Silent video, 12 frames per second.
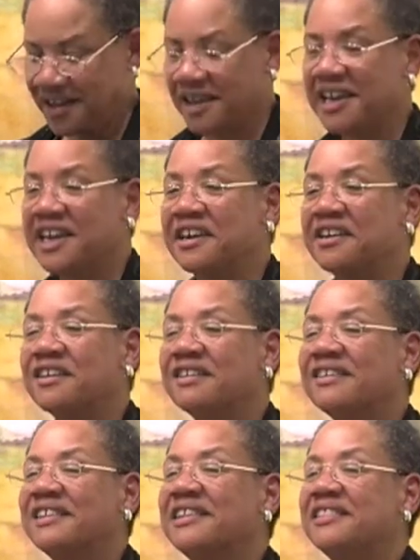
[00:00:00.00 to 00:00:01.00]

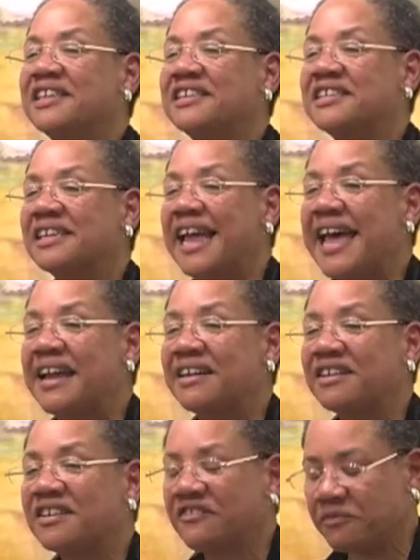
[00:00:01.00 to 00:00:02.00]
Here in this
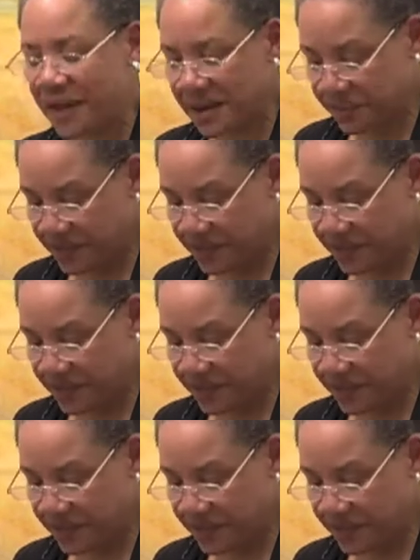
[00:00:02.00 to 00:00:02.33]
land of my